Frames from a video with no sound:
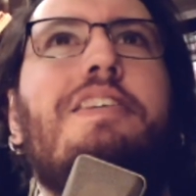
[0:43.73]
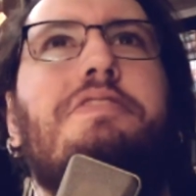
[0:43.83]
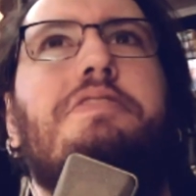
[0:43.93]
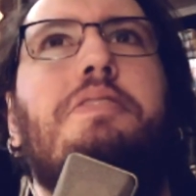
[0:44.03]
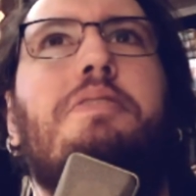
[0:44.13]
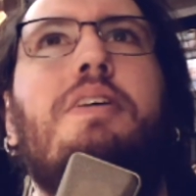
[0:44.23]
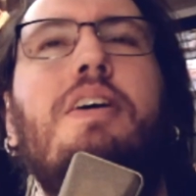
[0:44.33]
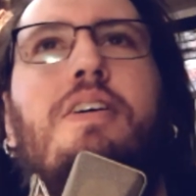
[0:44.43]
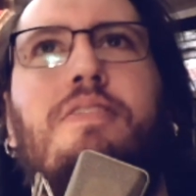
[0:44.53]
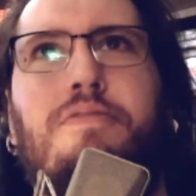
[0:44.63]
so,
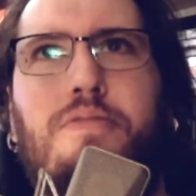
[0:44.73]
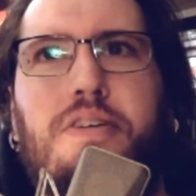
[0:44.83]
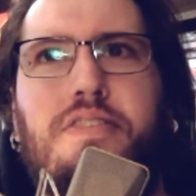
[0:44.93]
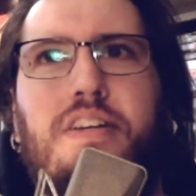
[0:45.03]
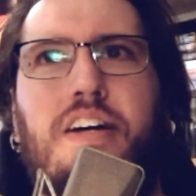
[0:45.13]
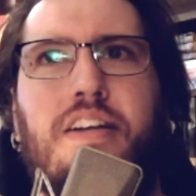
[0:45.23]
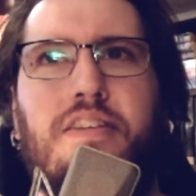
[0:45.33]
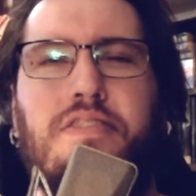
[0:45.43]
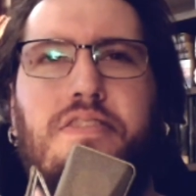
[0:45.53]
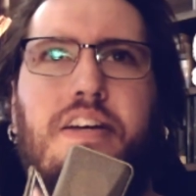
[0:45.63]
Voiicide
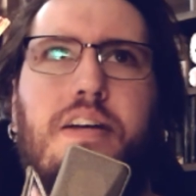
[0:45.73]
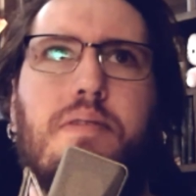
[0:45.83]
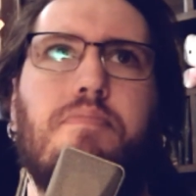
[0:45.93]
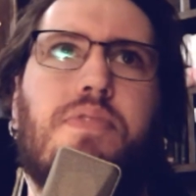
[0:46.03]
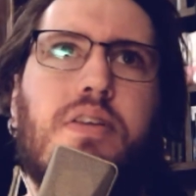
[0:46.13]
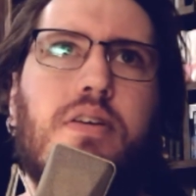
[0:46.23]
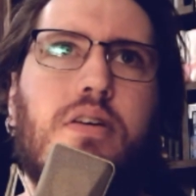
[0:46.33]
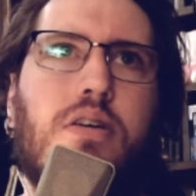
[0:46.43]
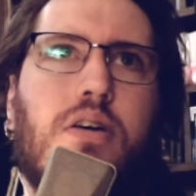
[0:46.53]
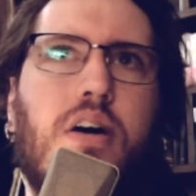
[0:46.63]
is like
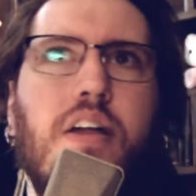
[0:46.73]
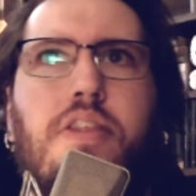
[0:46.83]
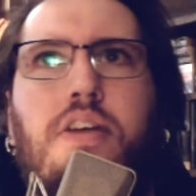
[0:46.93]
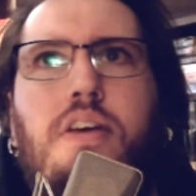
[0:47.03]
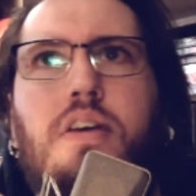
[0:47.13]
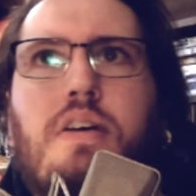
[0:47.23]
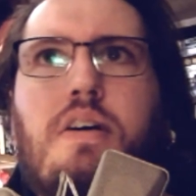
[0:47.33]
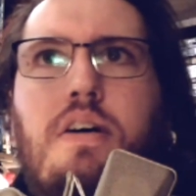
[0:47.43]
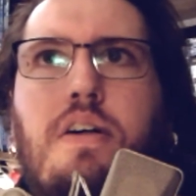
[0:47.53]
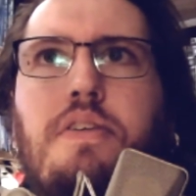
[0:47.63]
gothy,
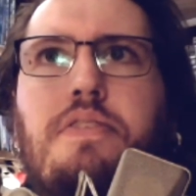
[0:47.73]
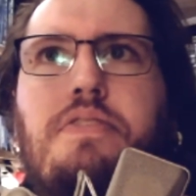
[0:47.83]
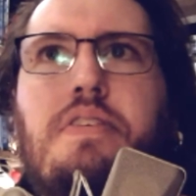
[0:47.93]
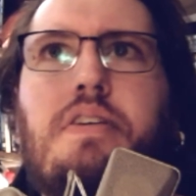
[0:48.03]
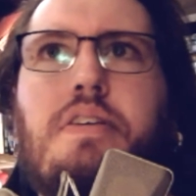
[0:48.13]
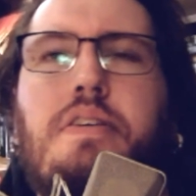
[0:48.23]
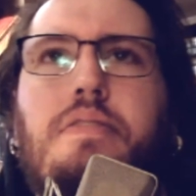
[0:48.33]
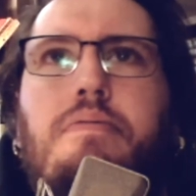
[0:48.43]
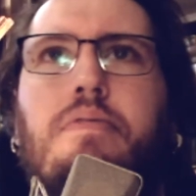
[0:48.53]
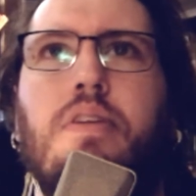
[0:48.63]
alty,
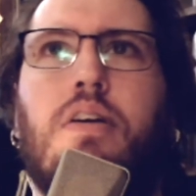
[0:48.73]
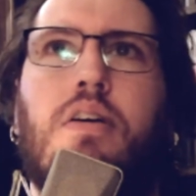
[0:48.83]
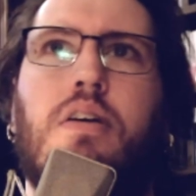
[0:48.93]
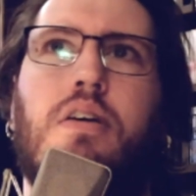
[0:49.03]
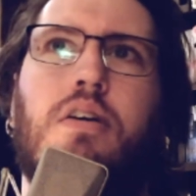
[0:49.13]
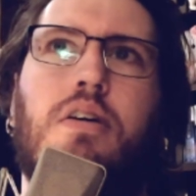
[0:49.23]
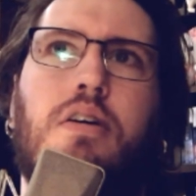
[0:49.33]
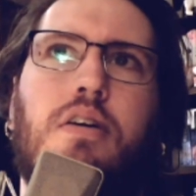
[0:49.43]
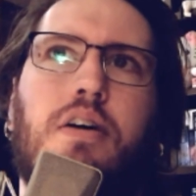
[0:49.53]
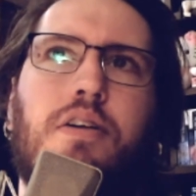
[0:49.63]

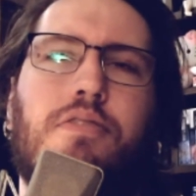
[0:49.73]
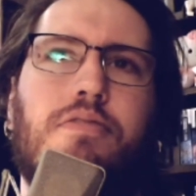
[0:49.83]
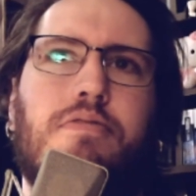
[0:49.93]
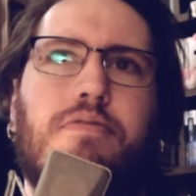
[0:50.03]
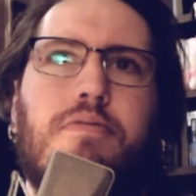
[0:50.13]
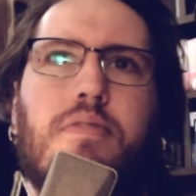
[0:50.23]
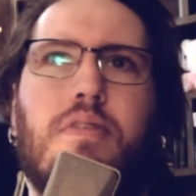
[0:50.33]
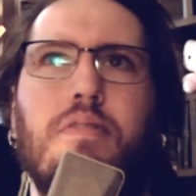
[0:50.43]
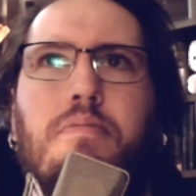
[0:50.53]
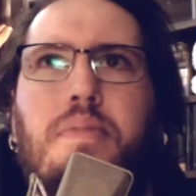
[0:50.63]
kind of
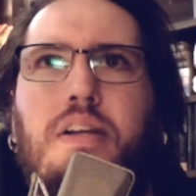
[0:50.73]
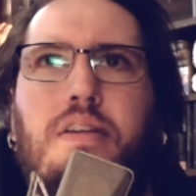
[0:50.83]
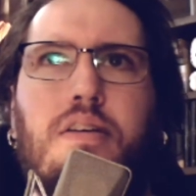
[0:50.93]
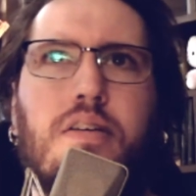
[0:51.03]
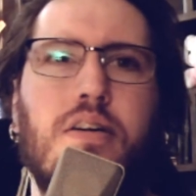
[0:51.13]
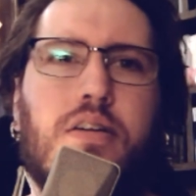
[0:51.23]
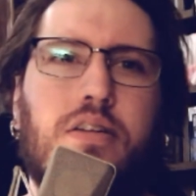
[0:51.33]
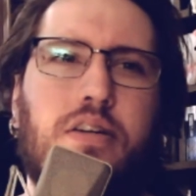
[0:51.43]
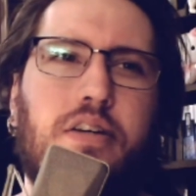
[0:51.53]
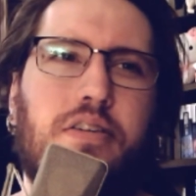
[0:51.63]

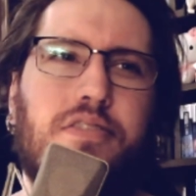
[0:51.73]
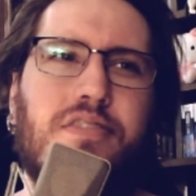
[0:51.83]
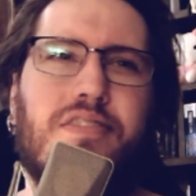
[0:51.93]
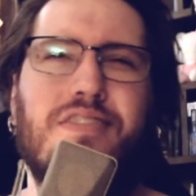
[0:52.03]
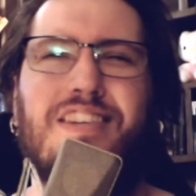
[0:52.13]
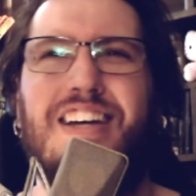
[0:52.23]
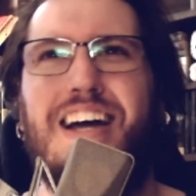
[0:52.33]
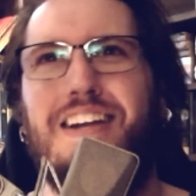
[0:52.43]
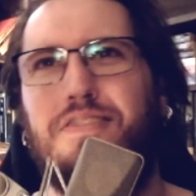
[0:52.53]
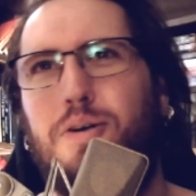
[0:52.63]
melancholic. It's, it's
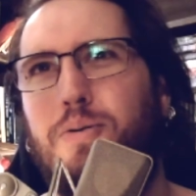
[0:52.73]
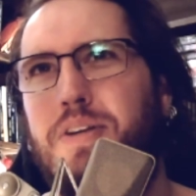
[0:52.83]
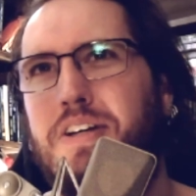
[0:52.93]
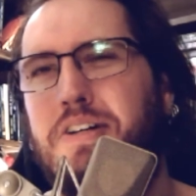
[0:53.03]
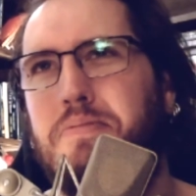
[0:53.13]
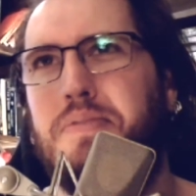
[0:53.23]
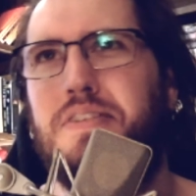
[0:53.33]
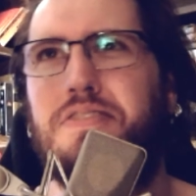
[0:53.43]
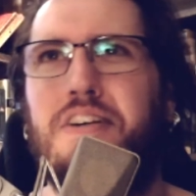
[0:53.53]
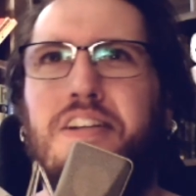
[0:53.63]
Katatonia, but
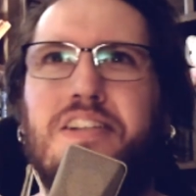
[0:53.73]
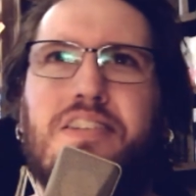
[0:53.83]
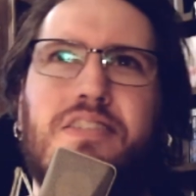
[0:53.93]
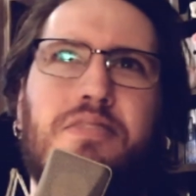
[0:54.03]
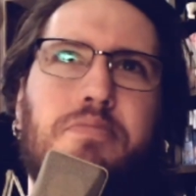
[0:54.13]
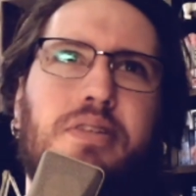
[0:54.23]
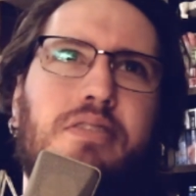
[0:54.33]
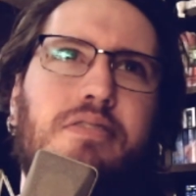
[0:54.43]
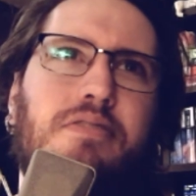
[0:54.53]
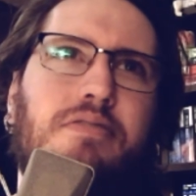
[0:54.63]
it's got like a little bit
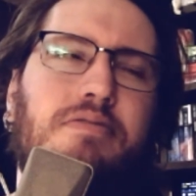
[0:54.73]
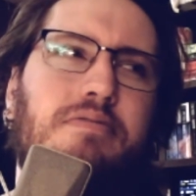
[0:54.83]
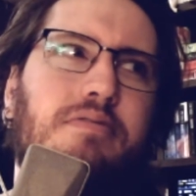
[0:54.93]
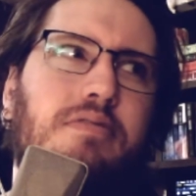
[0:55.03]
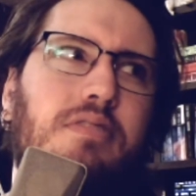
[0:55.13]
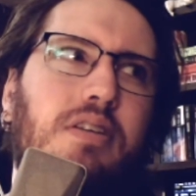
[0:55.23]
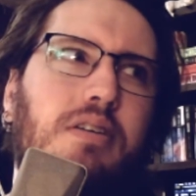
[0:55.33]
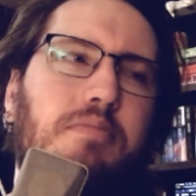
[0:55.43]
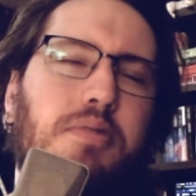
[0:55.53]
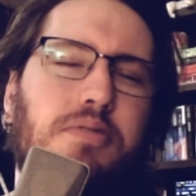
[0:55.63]
of
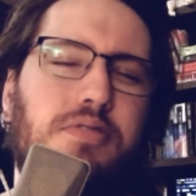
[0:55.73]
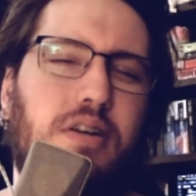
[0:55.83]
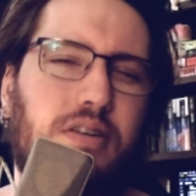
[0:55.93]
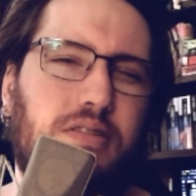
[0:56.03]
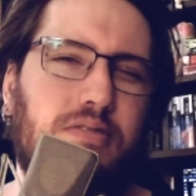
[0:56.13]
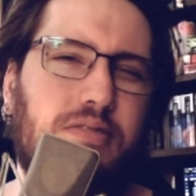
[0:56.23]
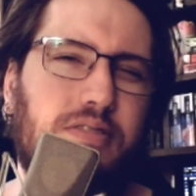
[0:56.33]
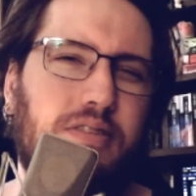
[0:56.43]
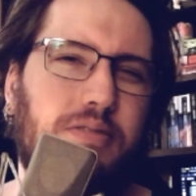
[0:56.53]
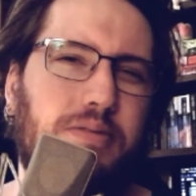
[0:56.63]
uh, post hardcore
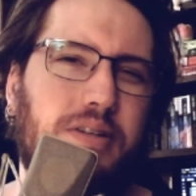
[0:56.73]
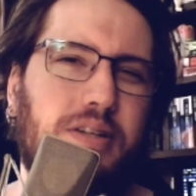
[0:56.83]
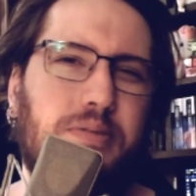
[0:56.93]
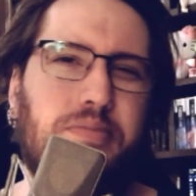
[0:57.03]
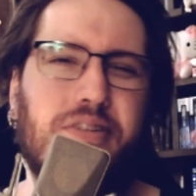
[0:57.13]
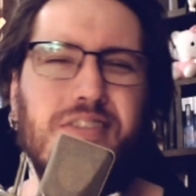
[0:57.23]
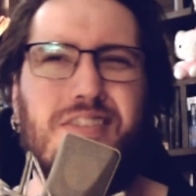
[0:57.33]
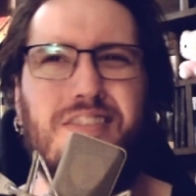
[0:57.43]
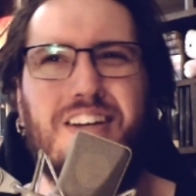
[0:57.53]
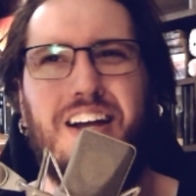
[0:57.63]
to it, but
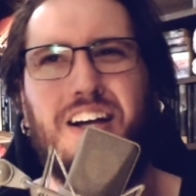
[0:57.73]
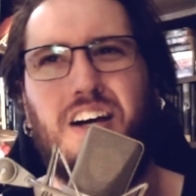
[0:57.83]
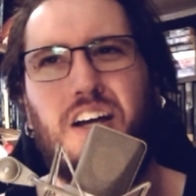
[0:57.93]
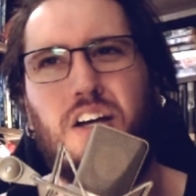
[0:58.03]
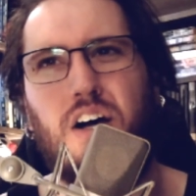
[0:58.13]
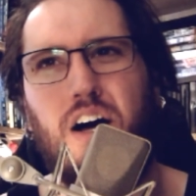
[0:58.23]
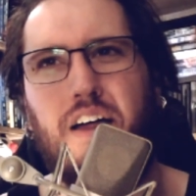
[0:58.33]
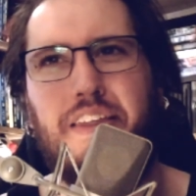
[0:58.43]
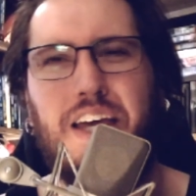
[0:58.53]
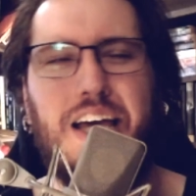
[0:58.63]
it's kind of got a
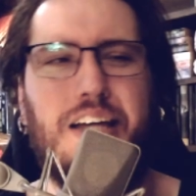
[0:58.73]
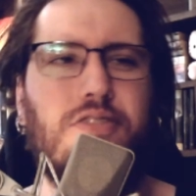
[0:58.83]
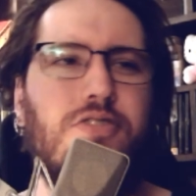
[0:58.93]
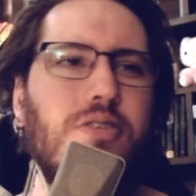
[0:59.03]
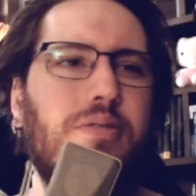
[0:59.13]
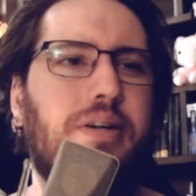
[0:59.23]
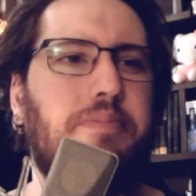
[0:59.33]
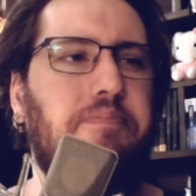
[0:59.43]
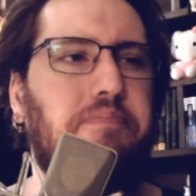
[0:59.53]
gothy edge to it.